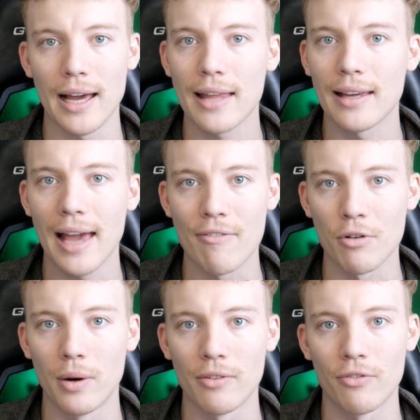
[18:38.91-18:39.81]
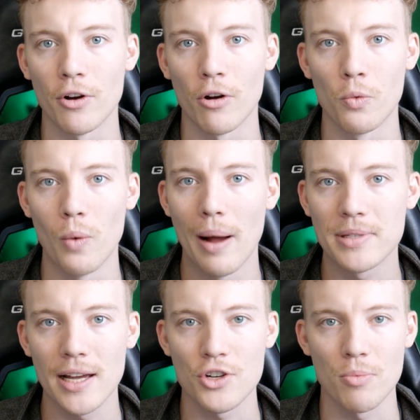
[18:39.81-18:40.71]
I think everyone for your own
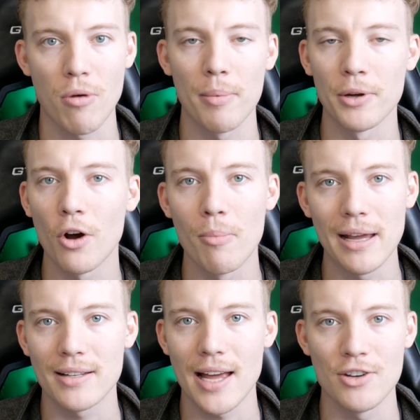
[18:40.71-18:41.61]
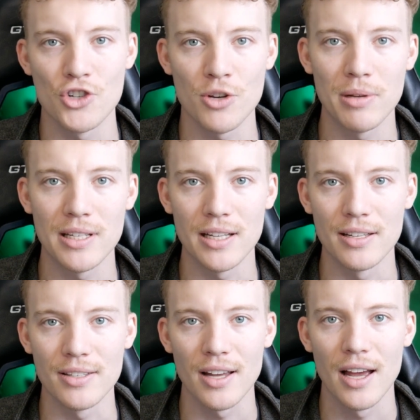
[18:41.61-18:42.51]
website should probably go make 10
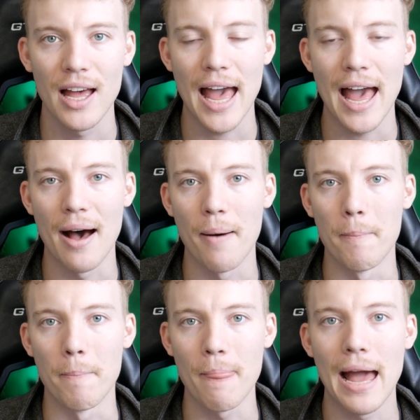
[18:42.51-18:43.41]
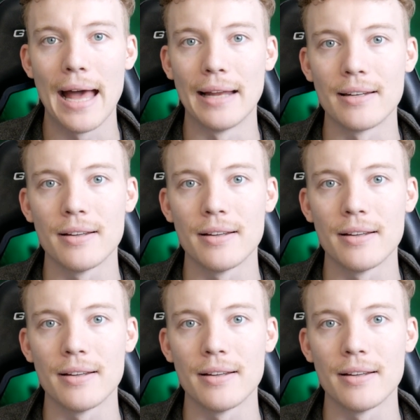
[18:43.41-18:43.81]
GPTs. And